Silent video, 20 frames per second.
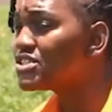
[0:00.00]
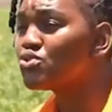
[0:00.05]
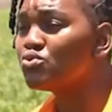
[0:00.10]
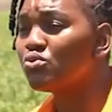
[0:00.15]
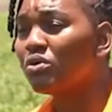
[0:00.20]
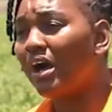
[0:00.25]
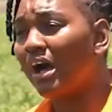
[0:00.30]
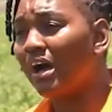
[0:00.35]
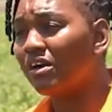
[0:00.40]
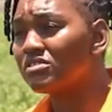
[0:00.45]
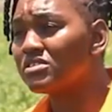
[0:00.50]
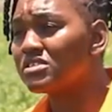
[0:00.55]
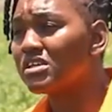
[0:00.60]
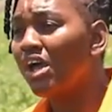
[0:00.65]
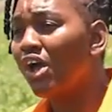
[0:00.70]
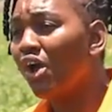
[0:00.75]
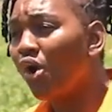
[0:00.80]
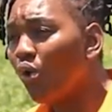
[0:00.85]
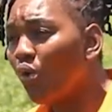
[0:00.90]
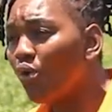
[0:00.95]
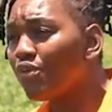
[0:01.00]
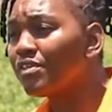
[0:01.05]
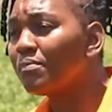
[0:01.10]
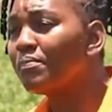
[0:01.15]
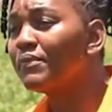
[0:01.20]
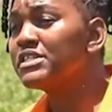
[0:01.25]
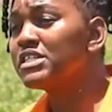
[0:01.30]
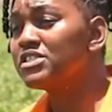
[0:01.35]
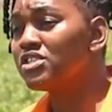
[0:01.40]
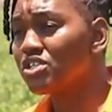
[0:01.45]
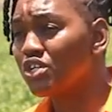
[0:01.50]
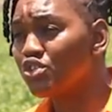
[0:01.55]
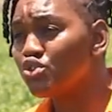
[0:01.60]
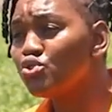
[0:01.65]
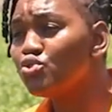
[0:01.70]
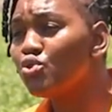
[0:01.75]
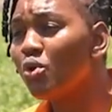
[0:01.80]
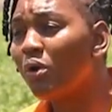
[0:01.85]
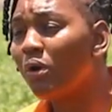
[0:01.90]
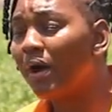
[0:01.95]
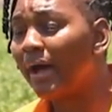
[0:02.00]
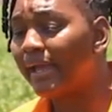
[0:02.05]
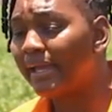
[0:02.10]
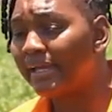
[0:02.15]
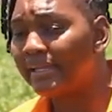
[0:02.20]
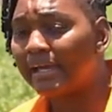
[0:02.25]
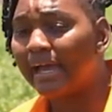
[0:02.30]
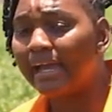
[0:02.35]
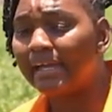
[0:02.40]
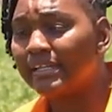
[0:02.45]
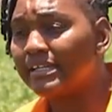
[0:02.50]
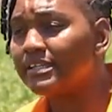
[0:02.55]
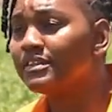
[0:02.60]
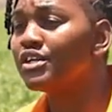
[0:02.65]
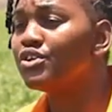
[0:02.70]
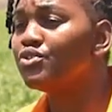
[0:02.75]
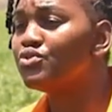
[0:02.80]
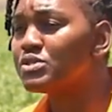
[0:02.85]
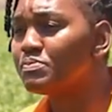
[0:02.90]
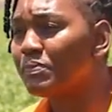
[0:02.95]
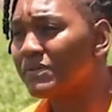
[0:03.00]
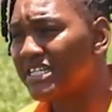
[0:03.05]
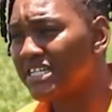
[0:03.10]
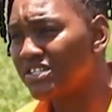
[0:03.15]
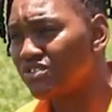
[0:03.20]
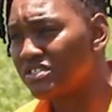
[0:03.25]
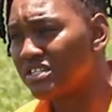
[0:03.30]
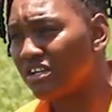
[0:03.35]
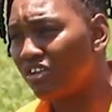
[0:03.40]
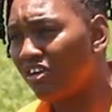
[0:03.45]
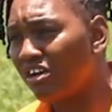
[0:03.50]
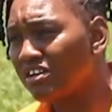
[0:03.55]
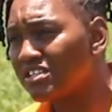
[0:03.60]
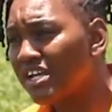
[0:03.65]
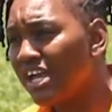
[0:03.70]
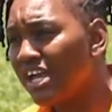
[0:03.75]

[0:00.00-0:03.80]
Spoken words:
took out all the potatoes. And in Ireland, they use potatoes a lot.